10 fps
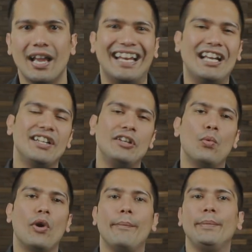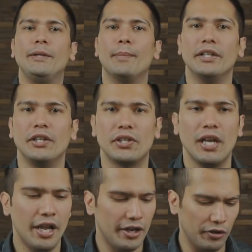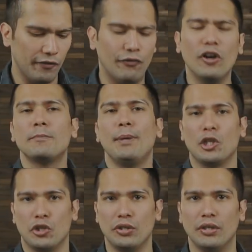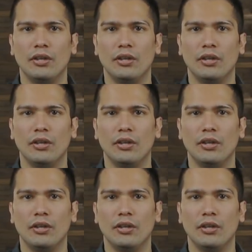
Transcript: And I'll tell you what I mean by this. Now, the first picture